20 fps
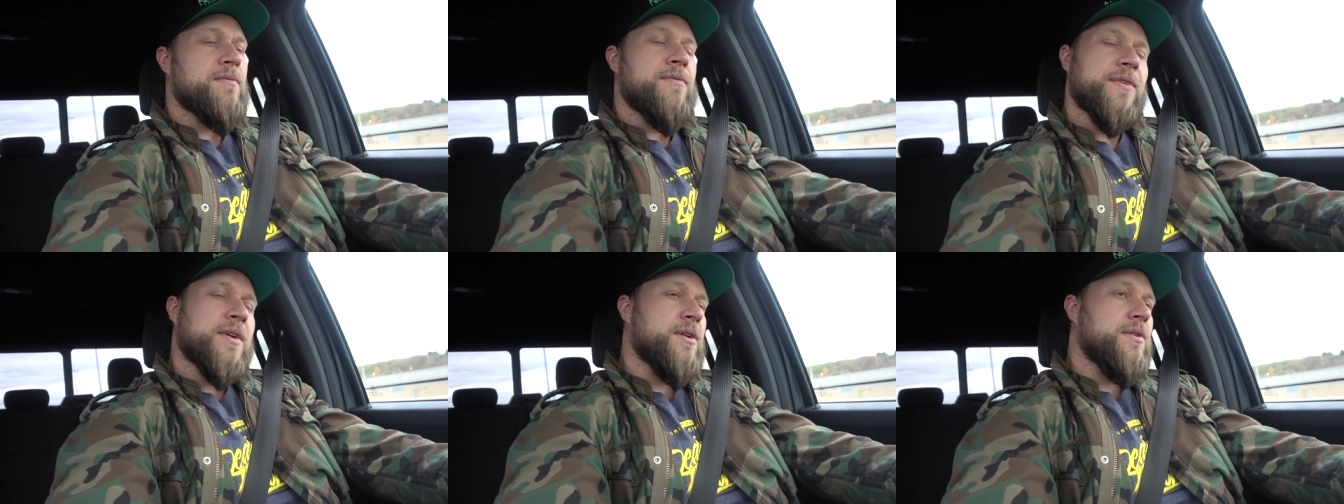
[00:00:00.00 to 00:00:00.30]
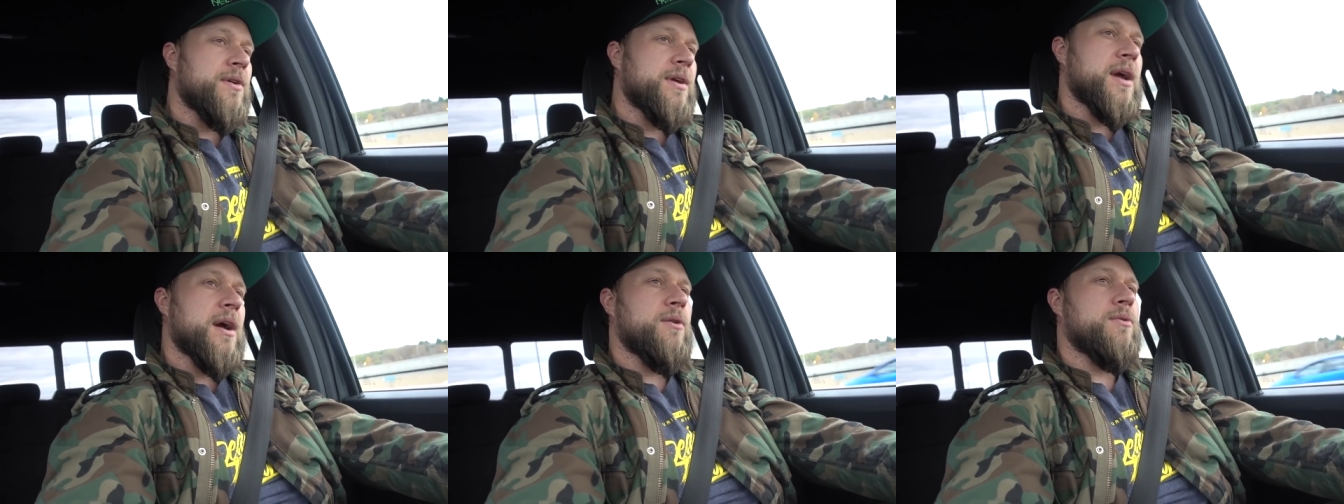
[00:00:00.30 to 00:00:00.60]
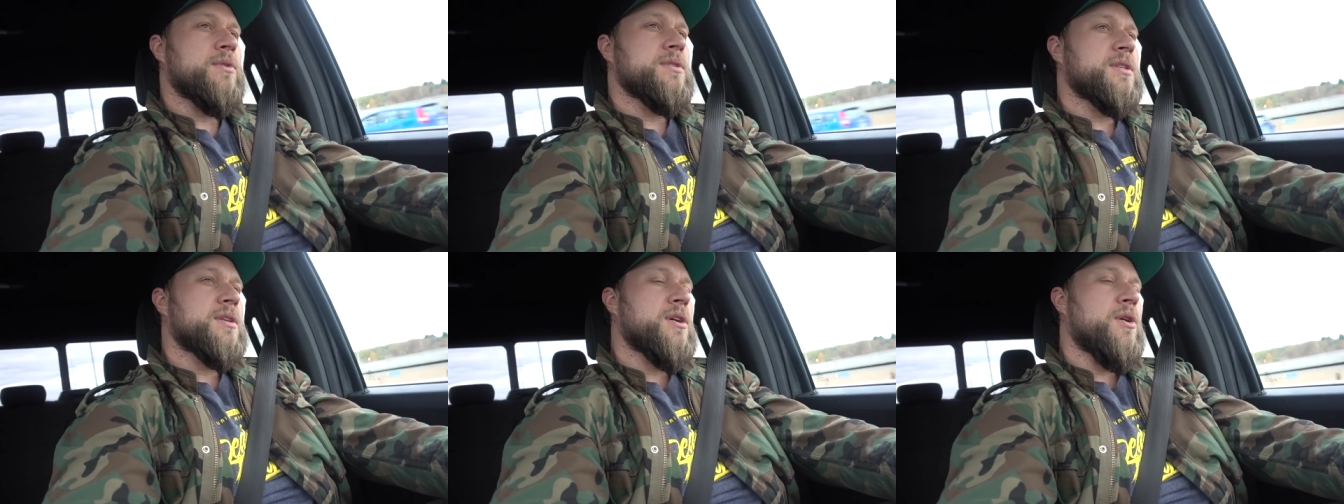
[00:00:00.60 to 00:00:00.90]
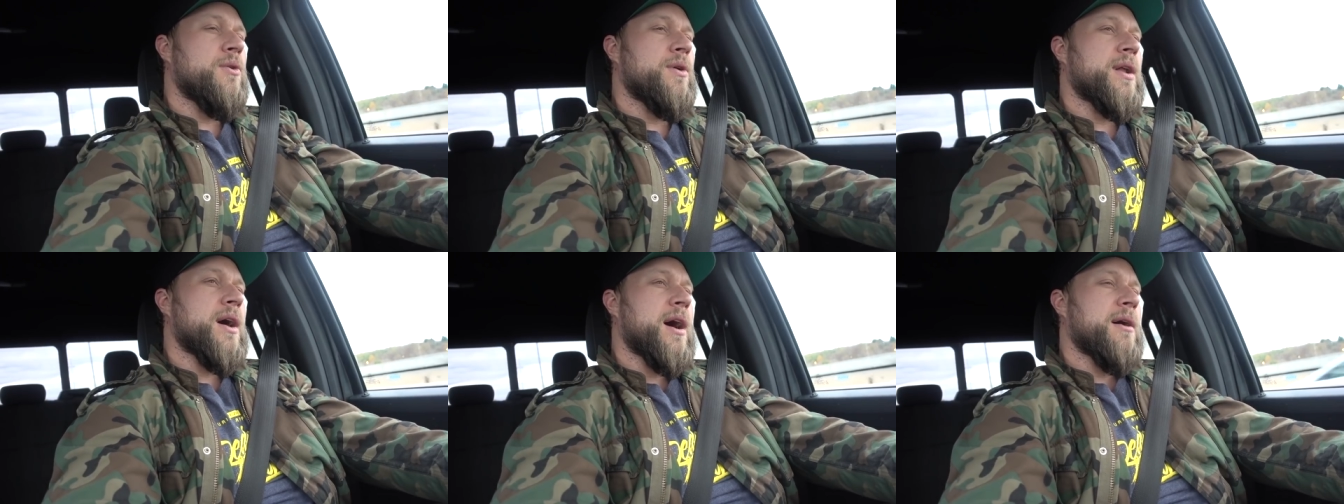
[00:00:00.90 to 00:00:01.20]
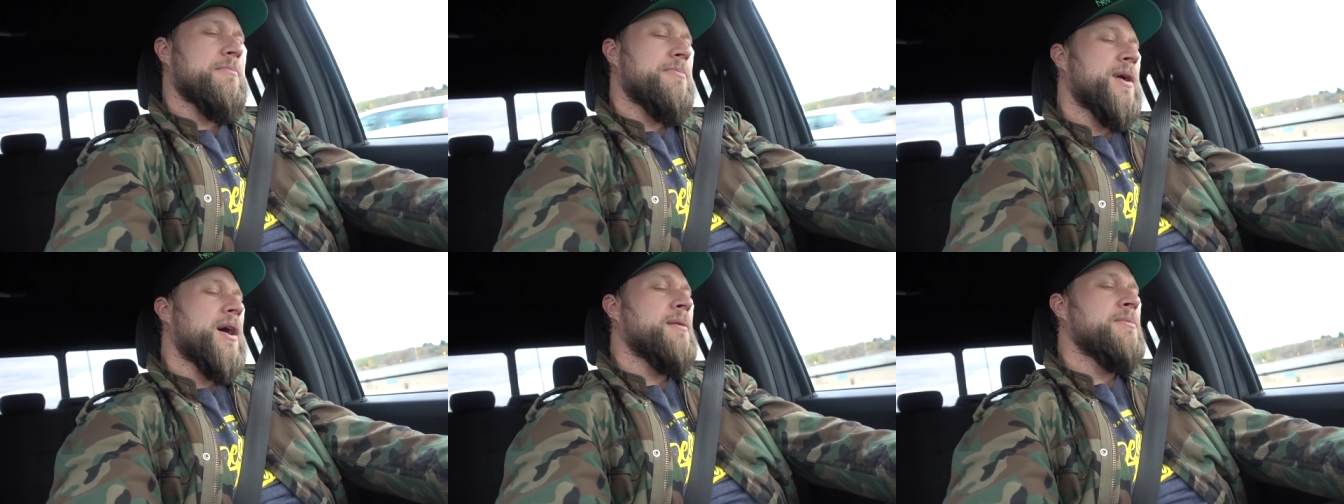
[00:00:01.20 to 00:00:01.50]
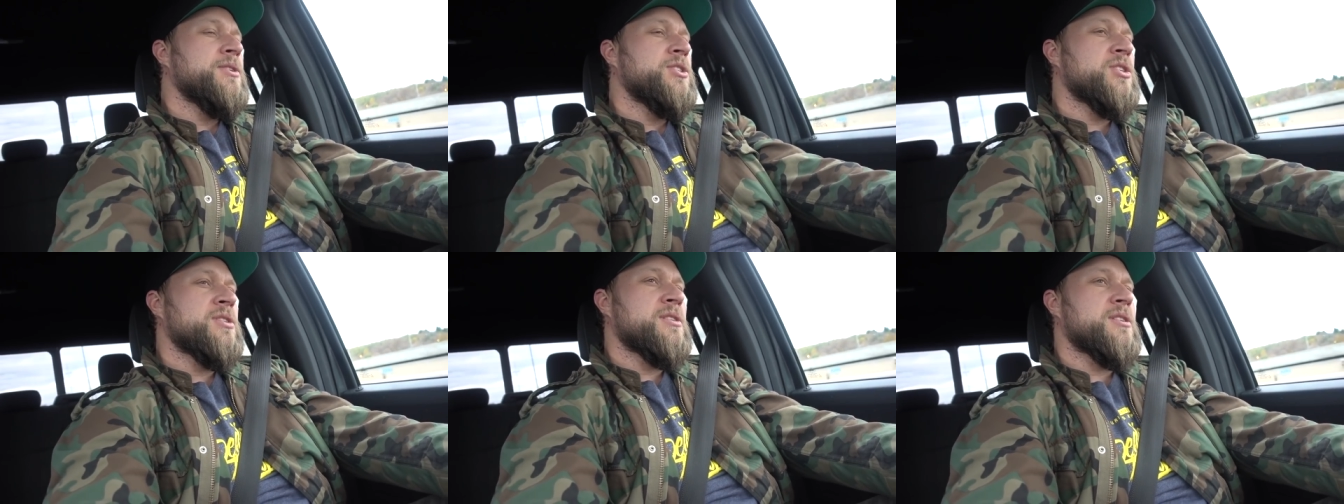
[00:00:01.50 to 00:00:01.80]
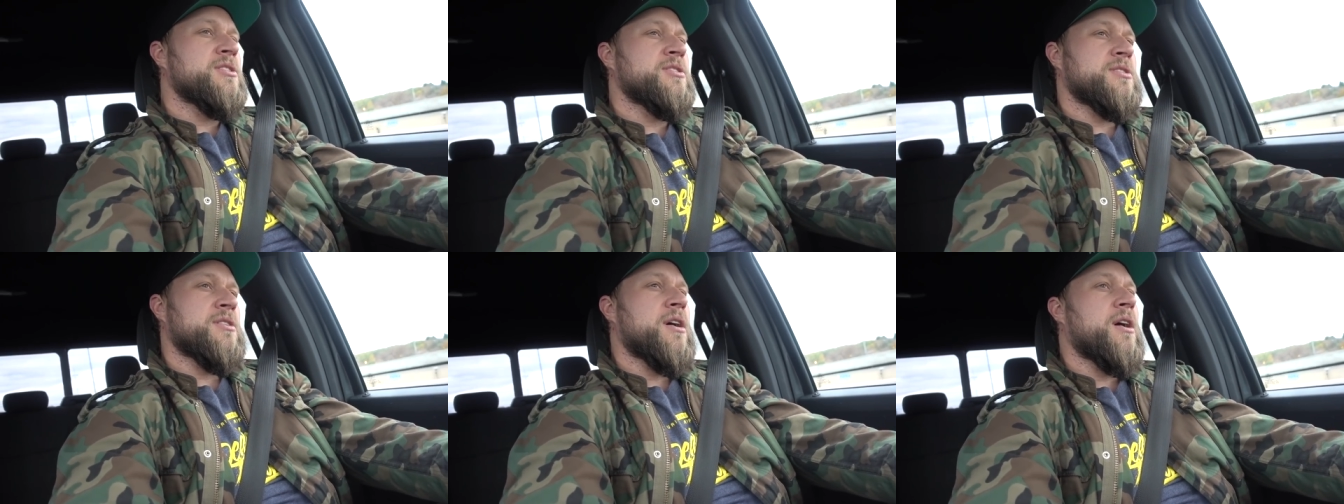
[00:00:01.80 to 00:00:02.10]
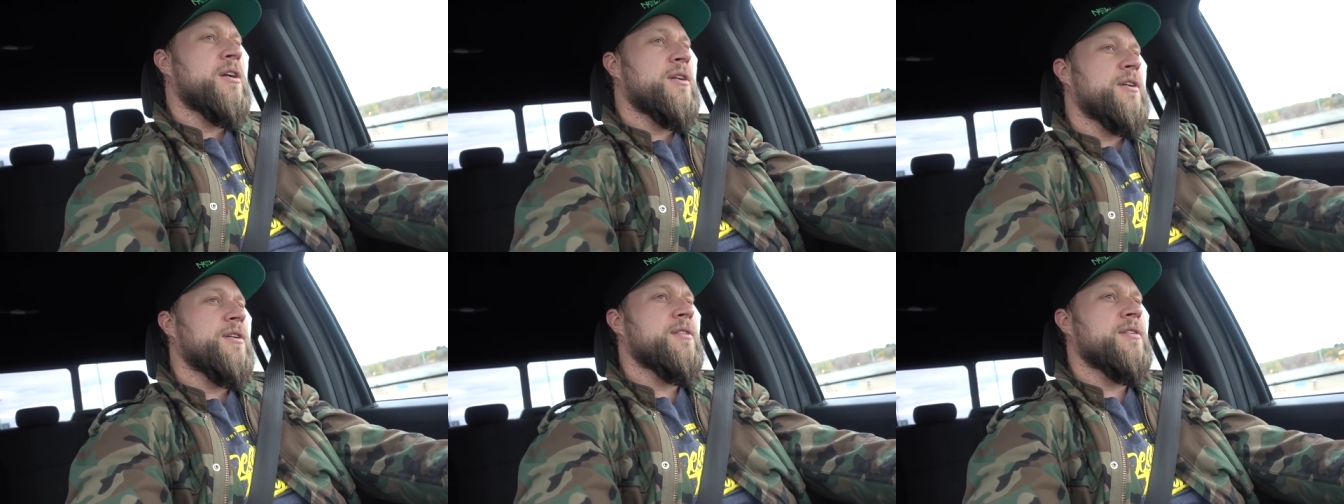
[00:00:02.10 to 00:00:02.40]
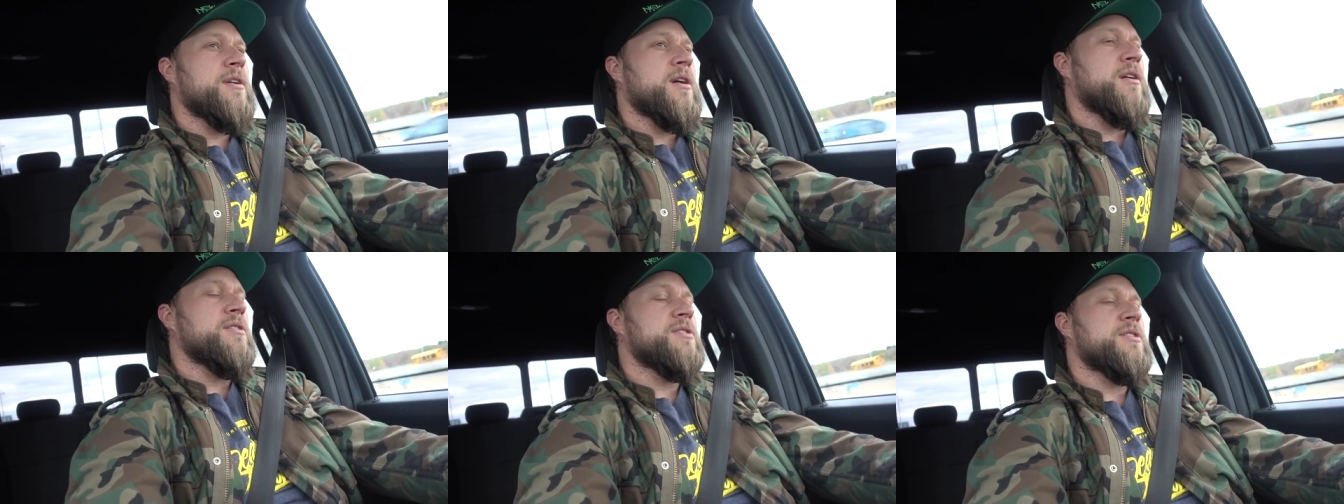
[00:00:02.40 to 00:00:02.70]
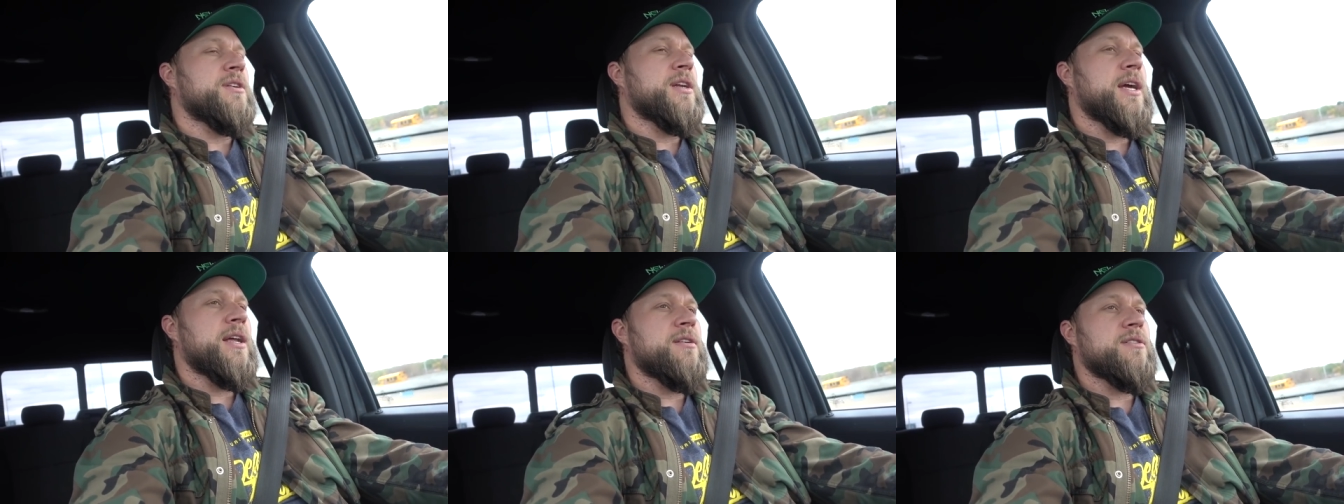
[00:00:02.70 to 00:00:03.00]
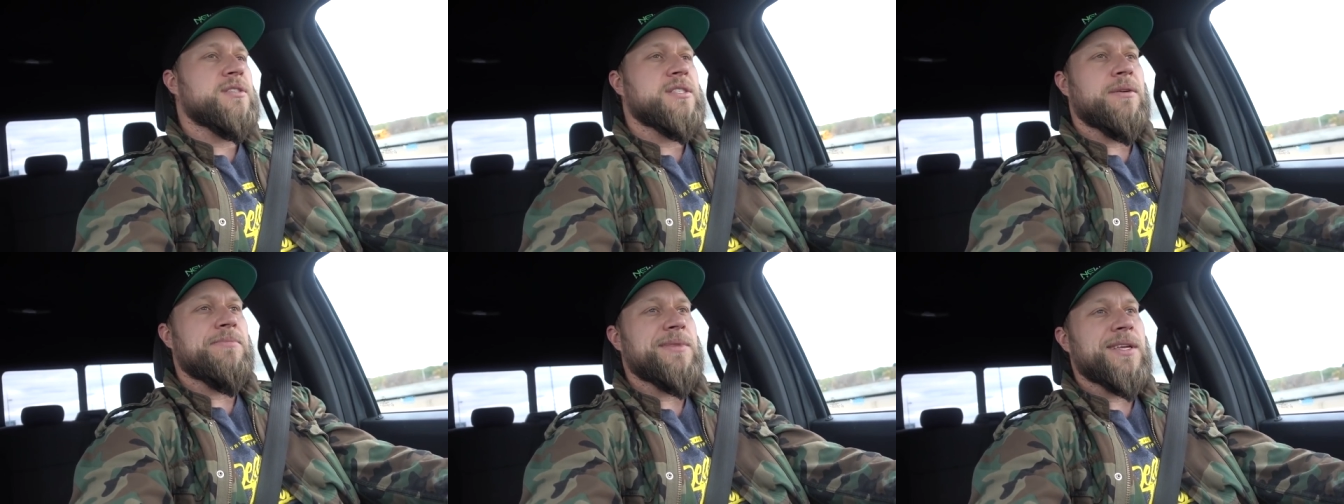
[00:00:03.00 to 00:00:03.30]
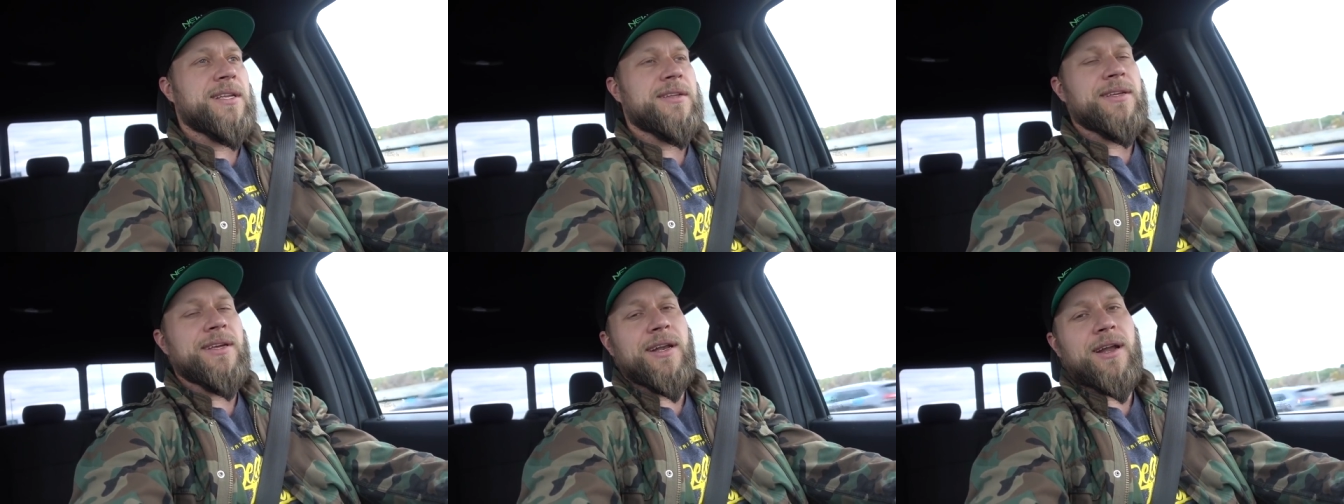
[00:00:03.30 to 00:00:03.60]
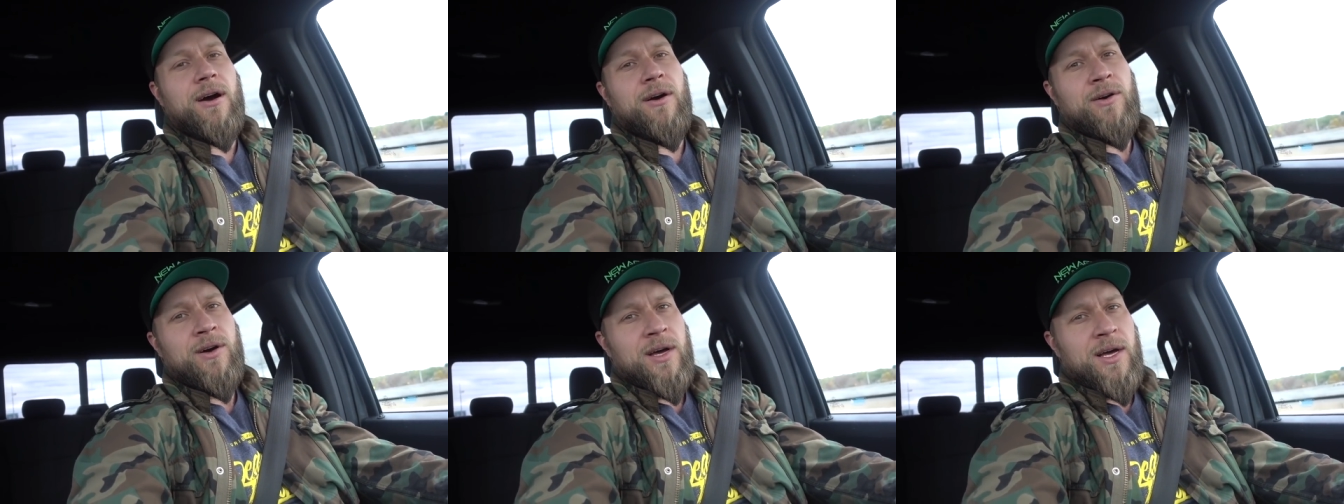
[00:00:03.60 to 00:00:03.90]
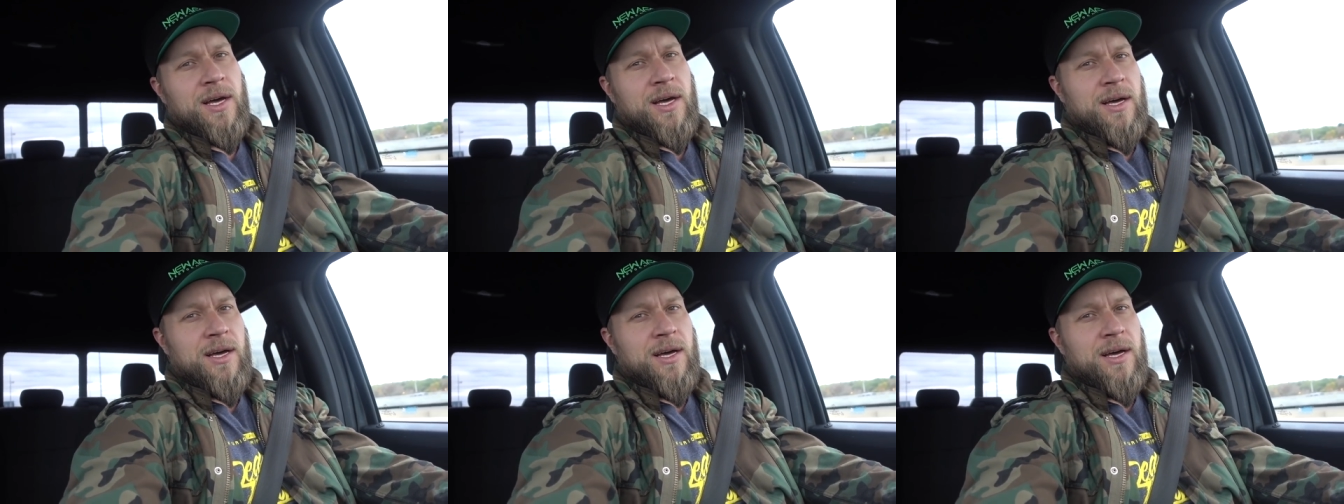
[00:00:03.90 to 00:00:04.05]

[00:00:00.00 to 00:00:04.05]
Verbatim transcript: figuring out what's going on. Probably just the starter, the alternator, something, you know,